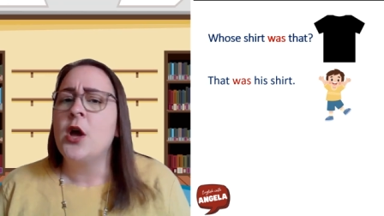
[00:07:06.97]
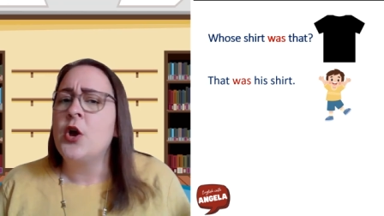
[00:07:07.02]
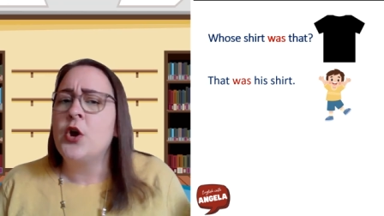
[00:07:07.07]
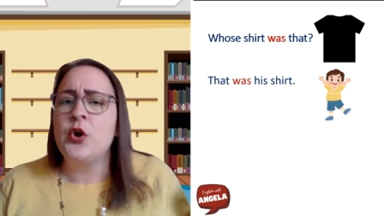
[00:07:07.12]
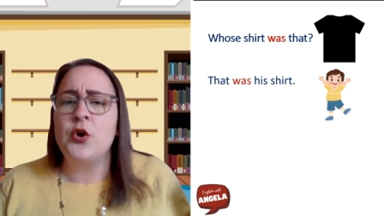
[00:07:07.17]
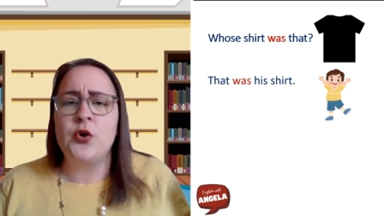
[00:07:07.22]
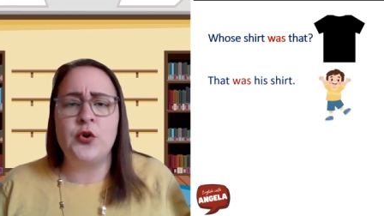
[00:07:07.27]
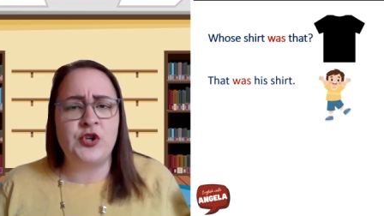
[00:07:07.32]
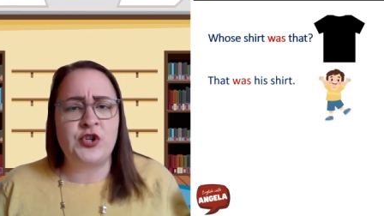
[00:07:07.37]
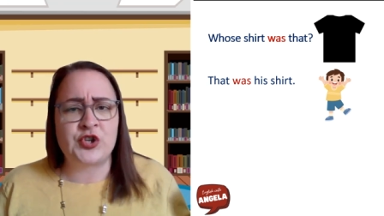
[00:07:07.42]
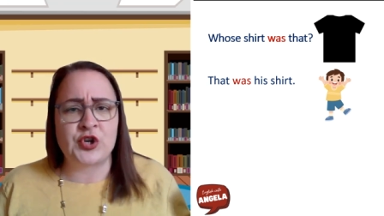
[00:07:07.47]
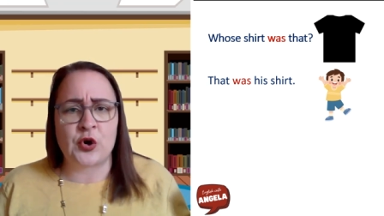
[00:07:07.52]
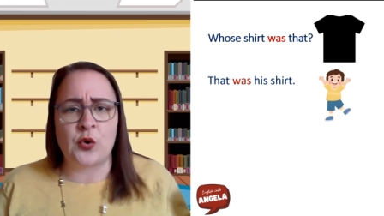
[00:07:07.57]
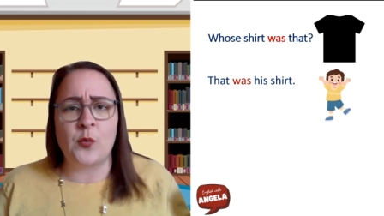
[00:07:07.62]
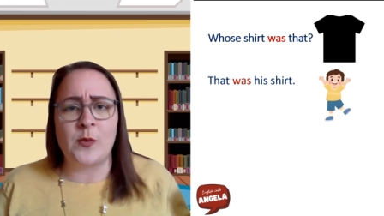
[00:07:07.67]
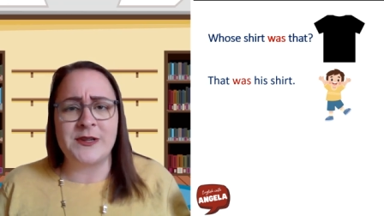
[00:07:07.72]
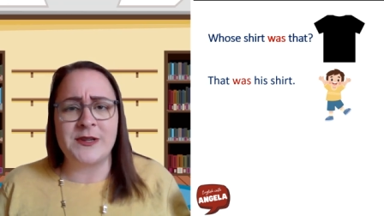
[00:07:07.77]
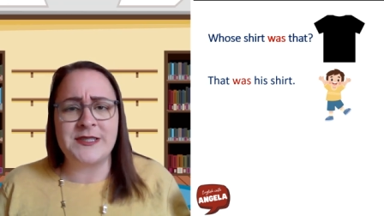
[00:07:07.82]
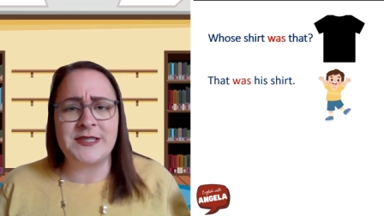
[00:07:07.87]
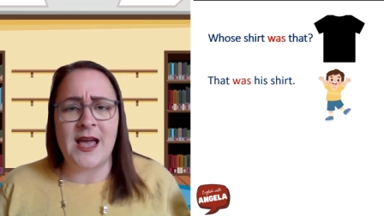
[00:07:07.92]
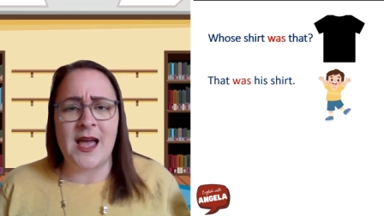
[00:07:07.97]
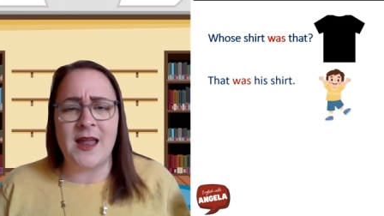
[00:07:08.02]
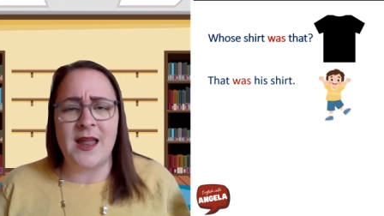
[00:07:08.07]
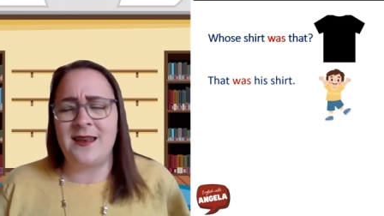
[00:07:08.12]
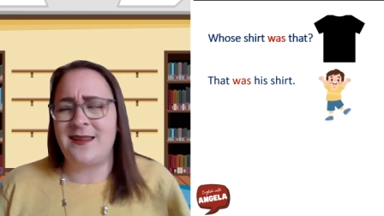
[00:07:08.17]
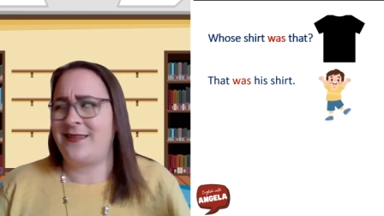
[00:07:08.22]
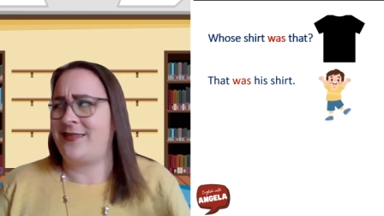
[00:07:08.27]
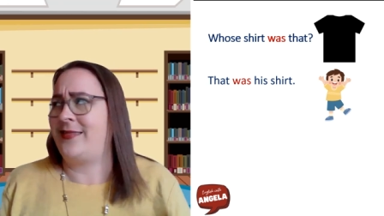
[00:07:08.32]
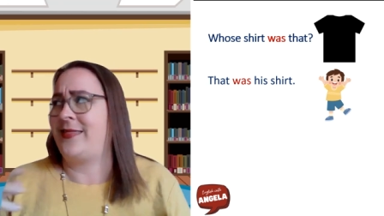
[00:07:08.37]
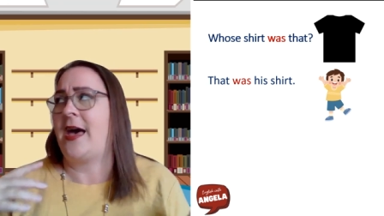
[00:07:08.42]
Whose shirt was
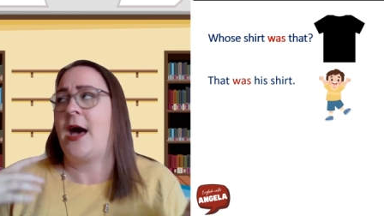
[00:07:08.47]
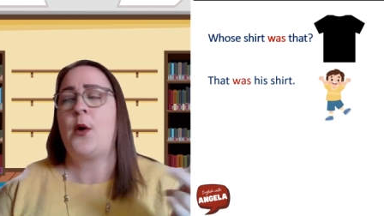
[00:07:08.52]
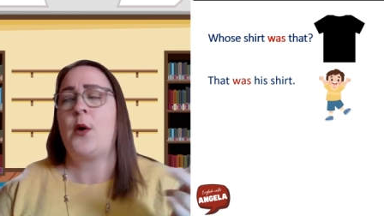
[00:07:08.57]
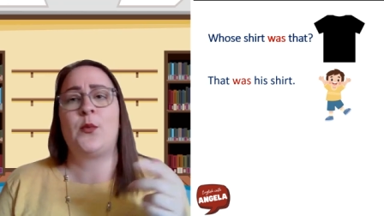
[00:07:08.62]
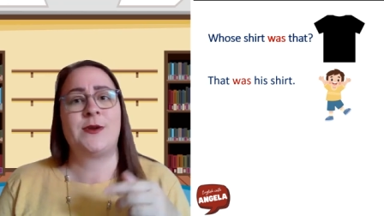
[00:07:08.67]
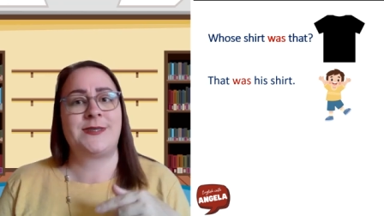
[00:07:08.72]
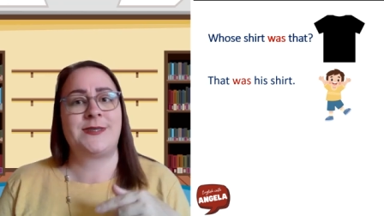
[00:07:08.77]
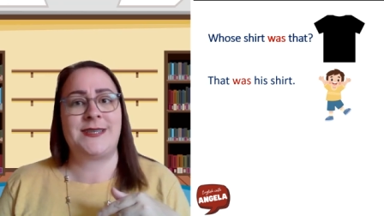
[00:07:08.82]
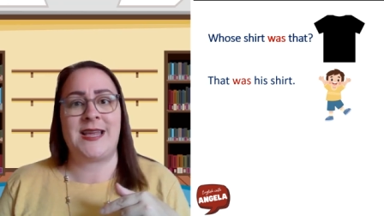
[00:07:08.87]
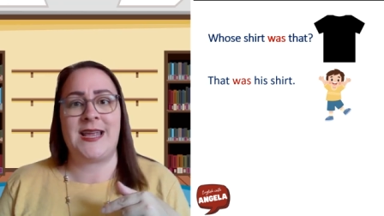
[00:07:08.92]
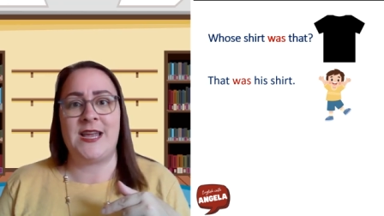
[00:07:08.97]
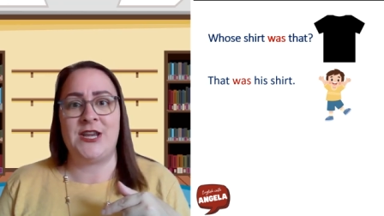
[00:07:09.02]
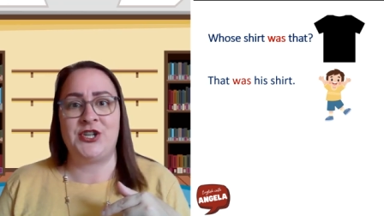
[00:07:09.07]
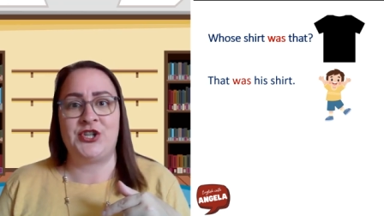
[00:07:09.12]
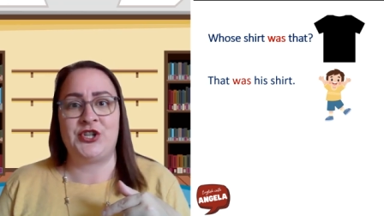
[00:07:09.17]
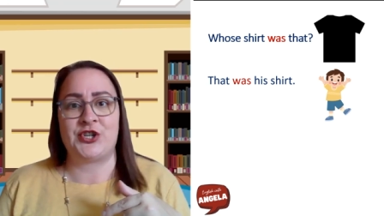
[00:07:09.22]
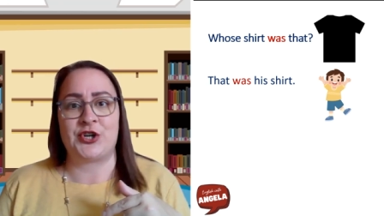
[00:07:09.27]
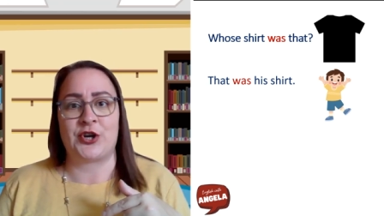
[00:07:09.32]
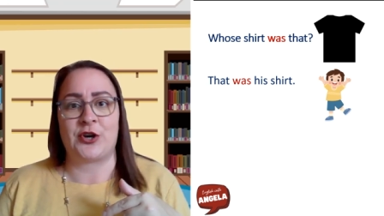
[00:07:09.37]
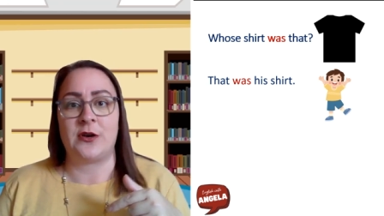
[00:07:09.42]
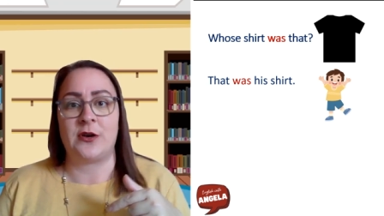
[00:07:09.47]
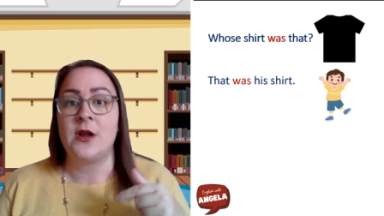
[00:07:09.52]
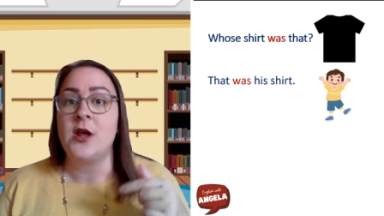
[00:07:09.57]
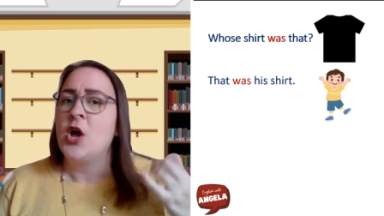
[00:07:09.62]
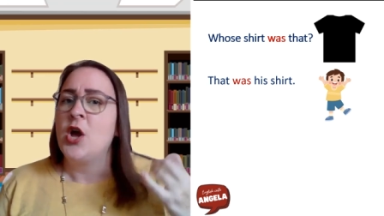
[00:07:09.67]
that? That was his shirt.